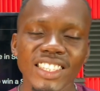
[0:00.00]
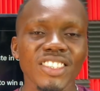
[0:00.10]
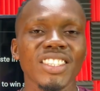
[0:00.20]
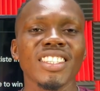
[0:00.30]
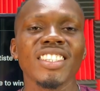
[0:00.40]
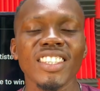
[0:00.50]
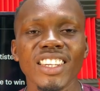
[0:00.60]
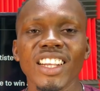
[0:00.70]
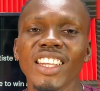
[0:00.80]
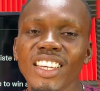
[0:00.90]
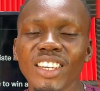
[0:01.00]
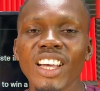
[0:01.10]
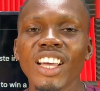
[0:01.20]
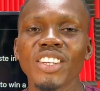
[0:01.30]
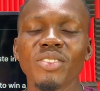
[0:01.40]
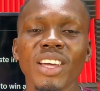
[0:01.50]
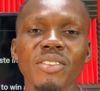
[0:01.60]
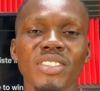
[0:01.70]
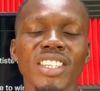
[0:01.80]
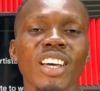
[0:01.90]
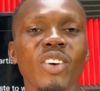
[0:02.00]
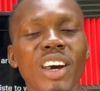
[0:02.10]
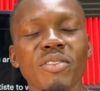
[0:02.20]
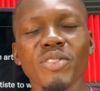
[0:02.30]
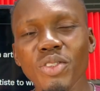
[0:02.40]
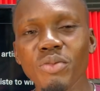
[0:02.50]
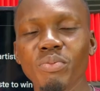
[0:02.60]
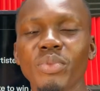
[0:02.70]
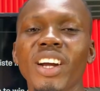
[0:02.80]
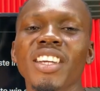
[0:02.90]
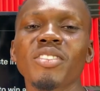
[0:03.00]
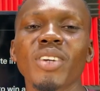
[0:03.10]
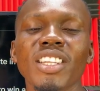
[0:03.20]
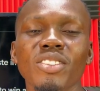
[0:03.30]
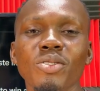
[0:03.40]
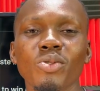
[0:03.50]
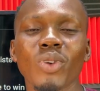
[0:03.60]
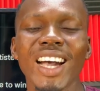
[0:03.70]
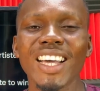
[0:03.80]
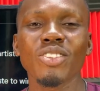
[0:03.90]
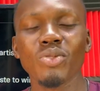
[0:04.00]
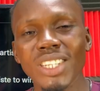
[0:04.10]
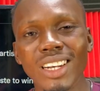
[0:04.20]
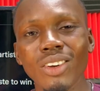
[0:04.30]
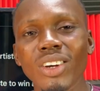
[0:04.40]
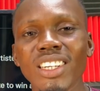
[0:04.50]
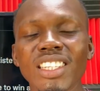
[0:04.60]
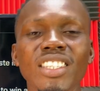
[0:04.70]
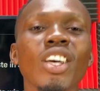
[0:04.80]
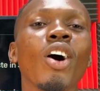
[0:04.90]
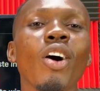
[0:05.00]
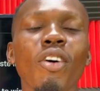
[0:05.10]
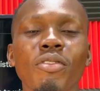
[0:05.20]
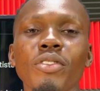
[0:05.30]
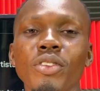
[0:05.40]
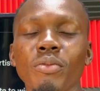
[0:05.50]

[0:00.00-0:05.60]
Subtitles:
Just as I said earlier, FC now have new bragging rights, to add to their long list of